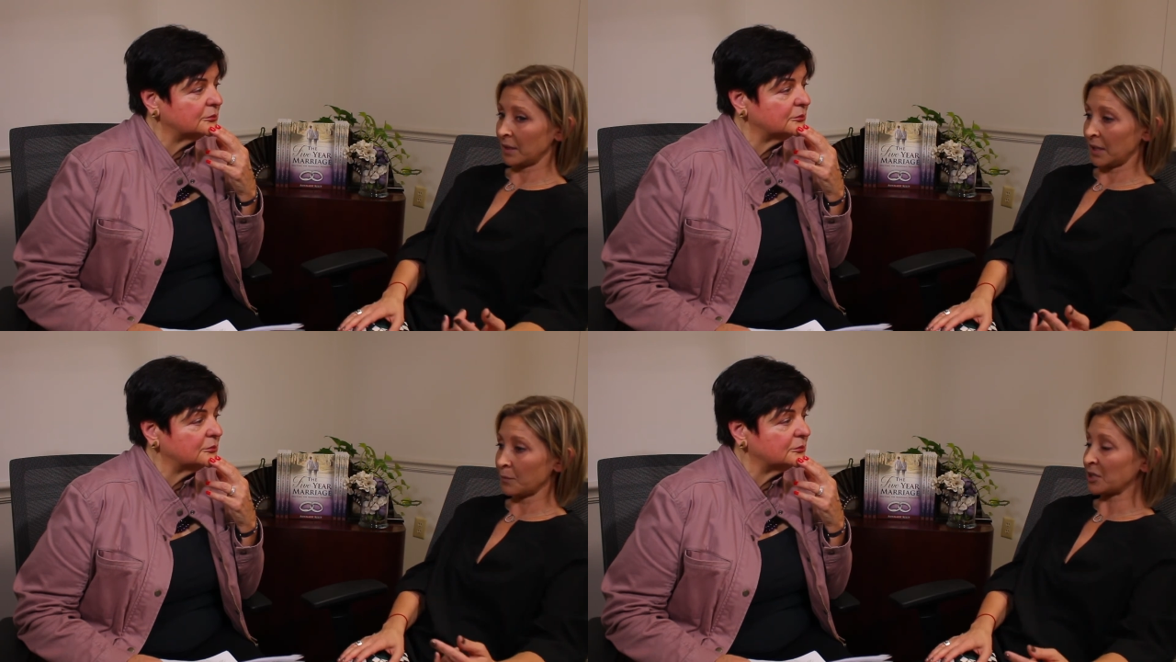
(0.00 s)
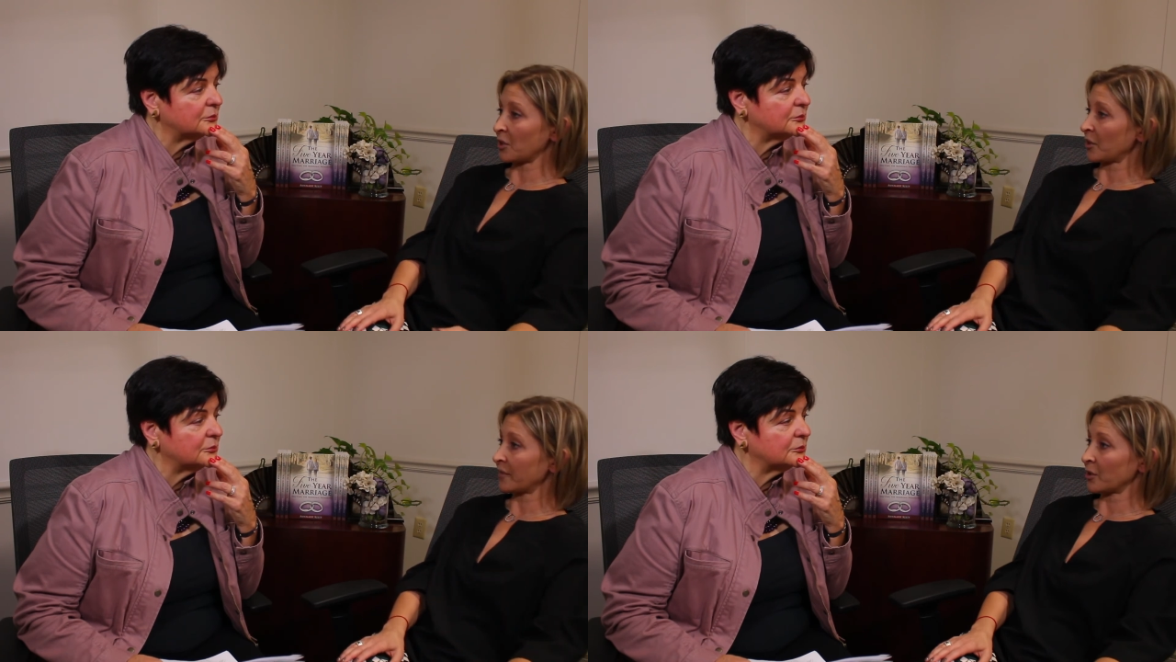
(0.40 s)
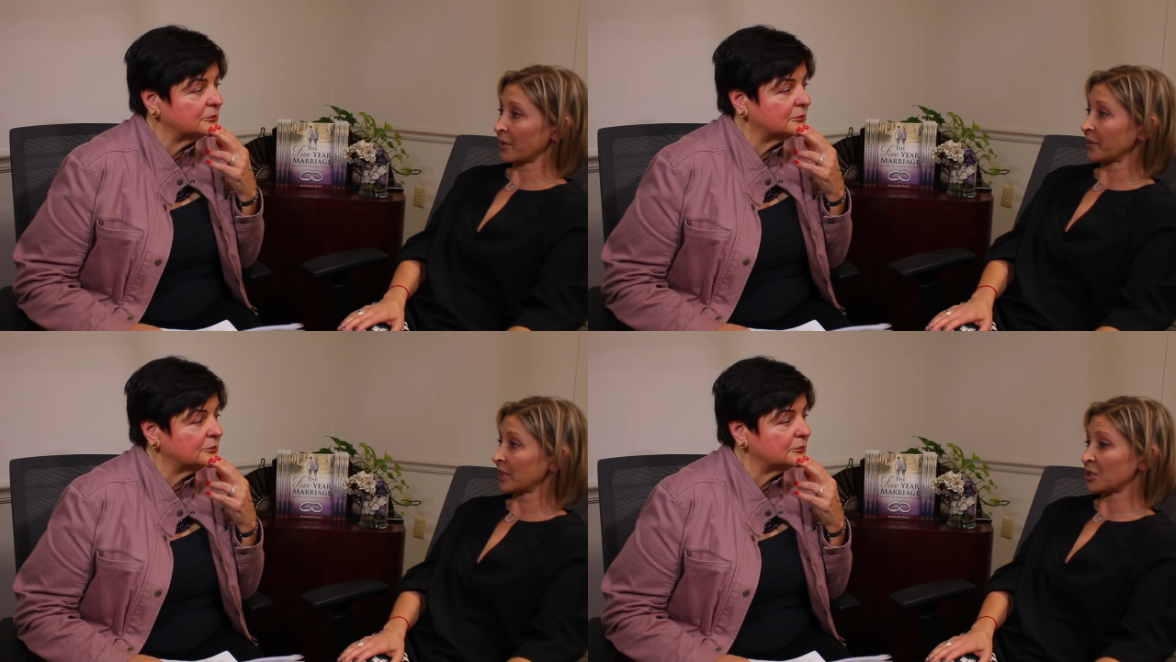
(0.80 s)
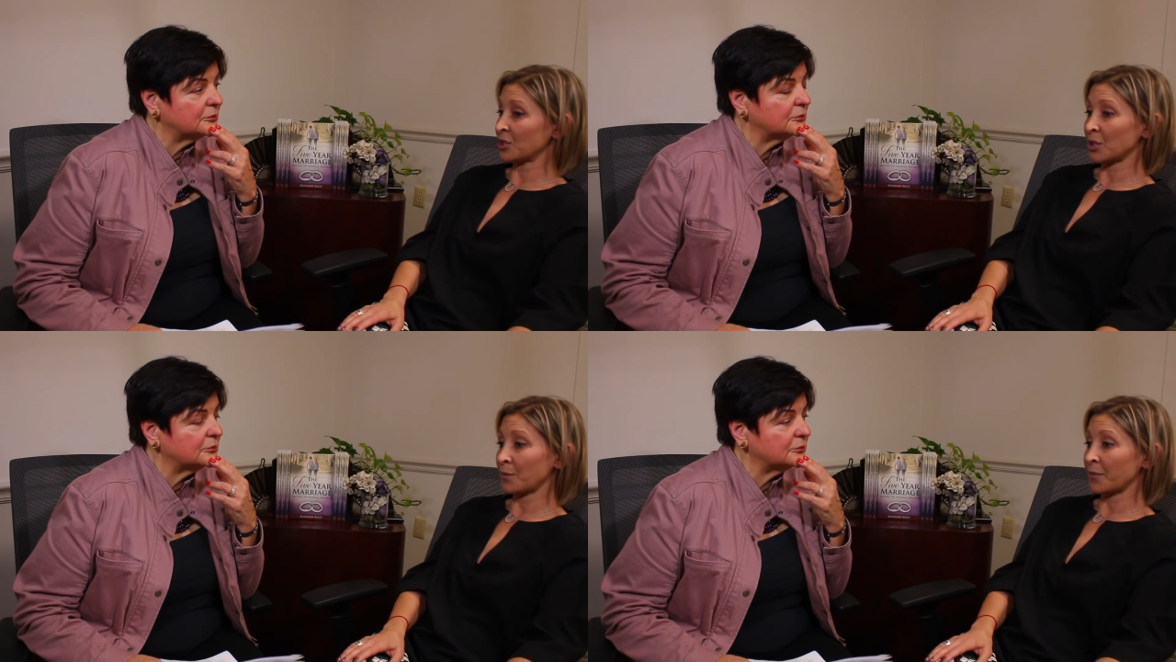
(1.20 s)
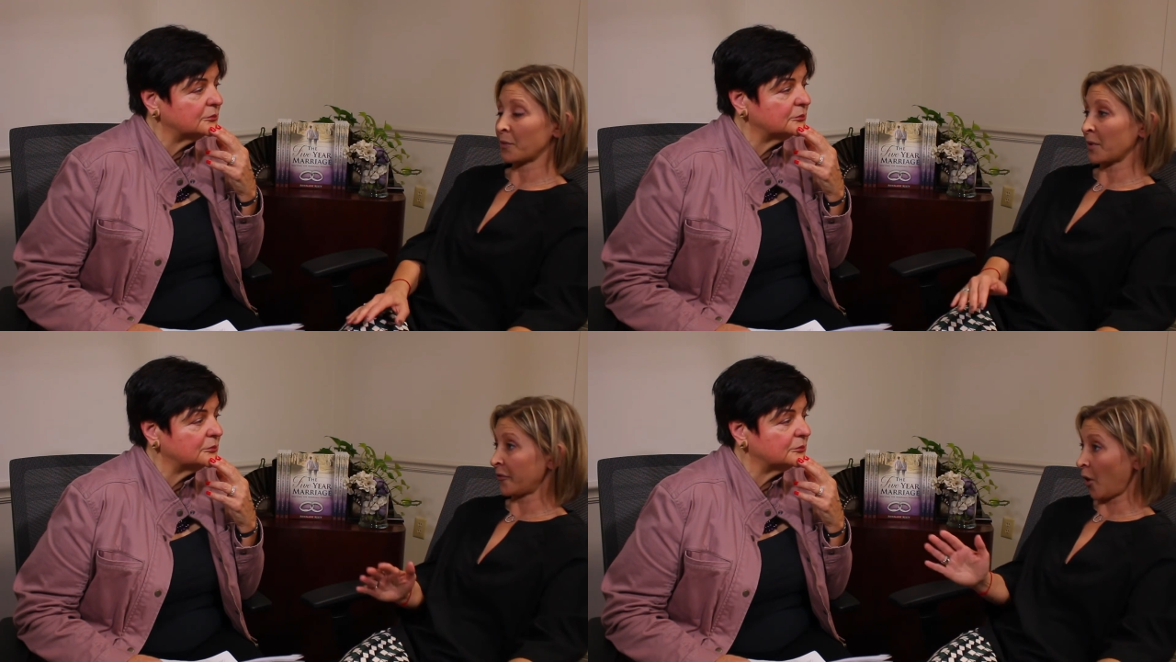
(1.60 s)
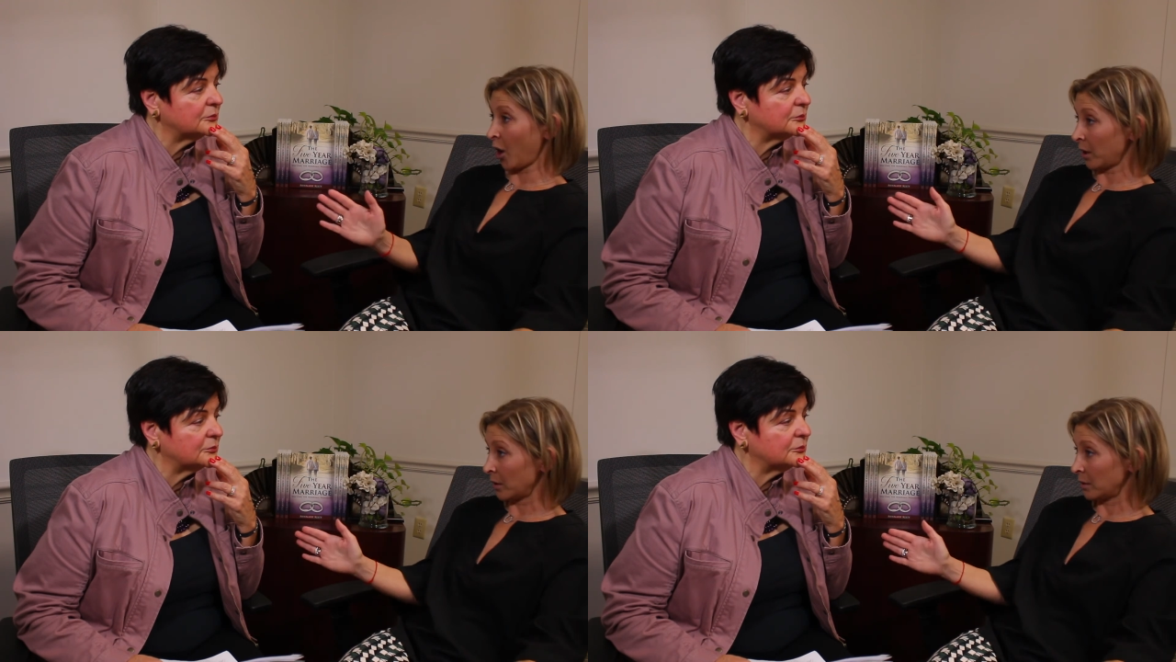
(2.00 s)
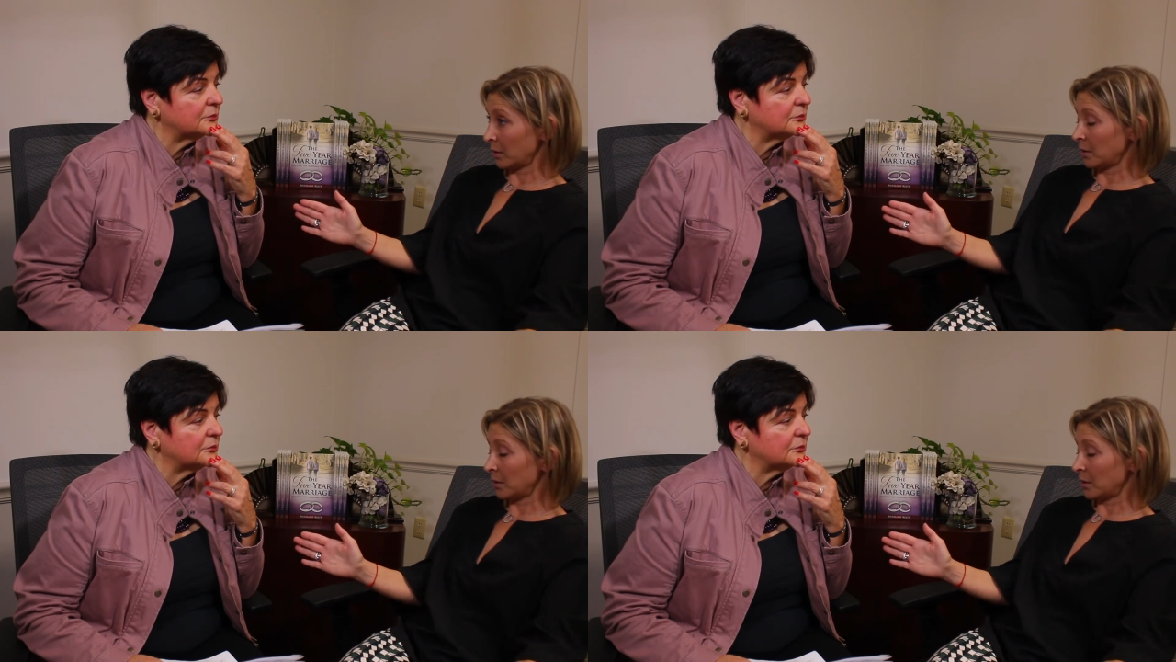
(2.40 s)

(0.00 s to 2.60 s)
Speaker 1: he and my daughter have a great relationship from afar,